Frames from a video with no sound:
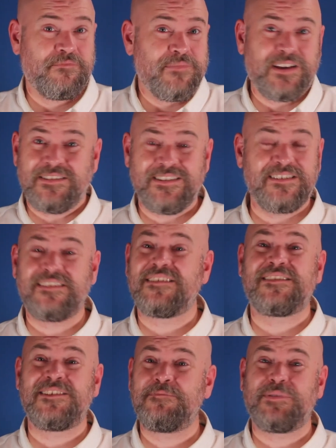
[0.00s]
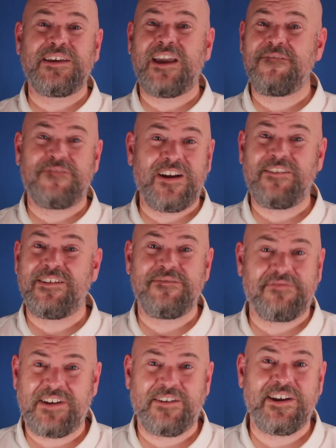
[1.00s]
because this is simply a very,
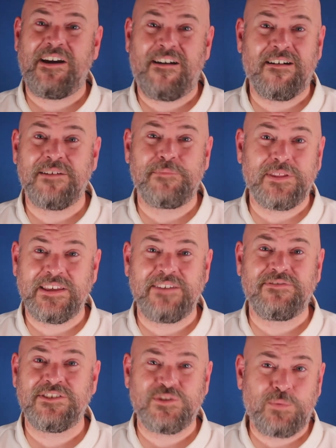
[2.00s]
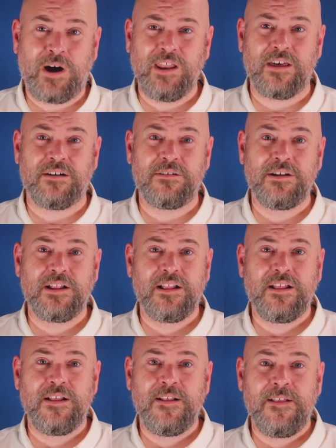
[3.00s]
very hard belief to swallow.
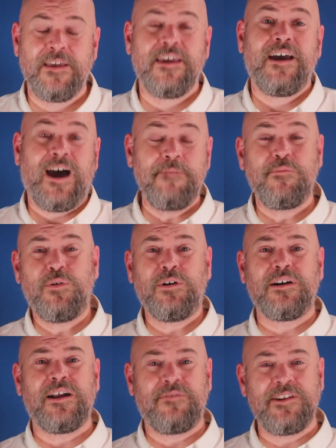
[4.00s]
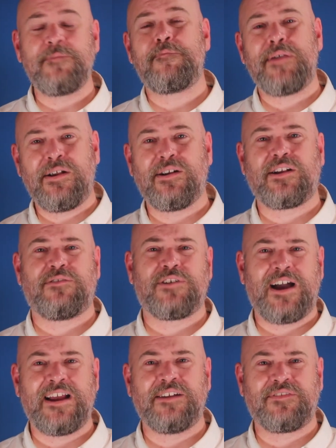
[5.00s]
I'm more of an empirical
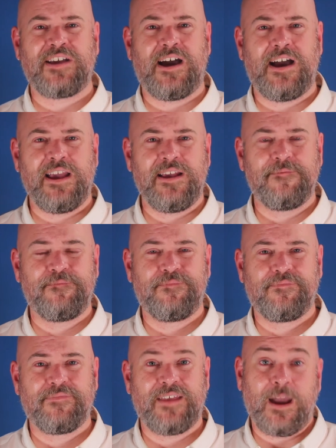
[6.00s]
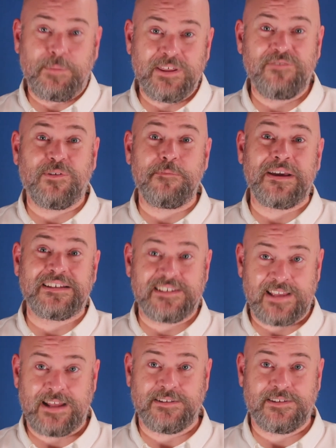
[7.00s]
kind of guy. I believe it makes
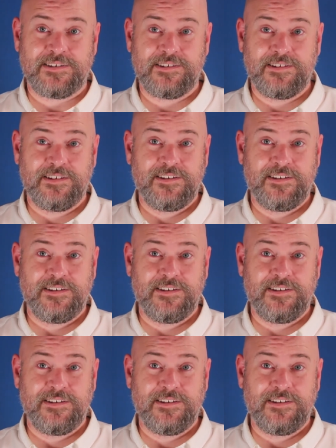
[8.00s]
sense.